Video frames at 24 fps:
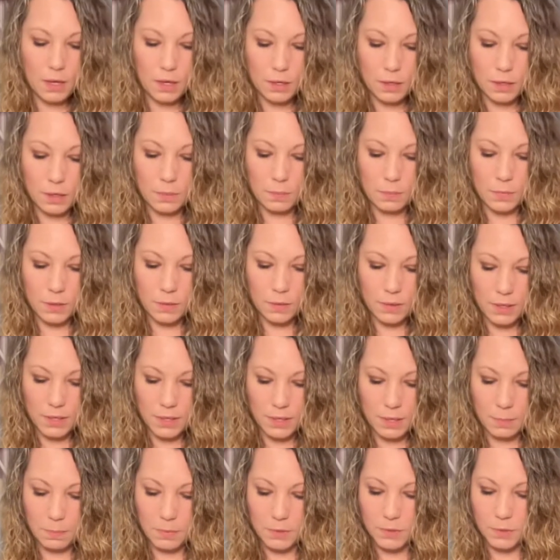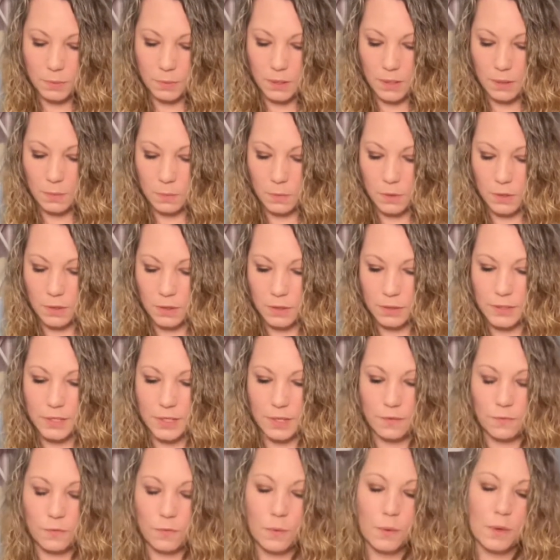Community, between worlds,
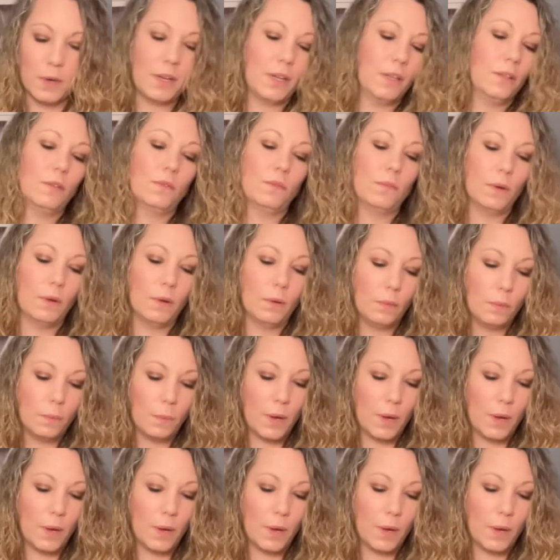and fork in the road.